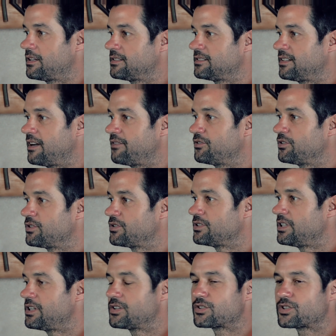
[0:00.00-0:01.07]
Several
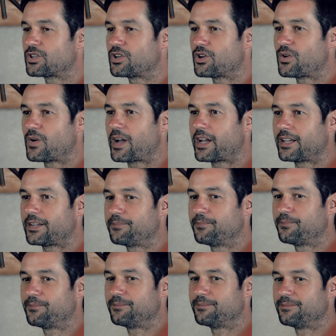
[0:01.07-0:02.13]
years ago, I
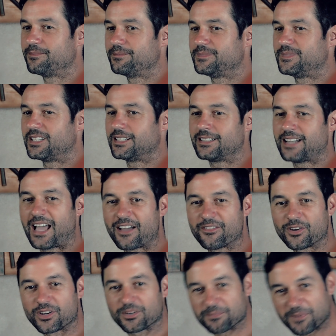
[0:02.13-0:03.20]
didn't have a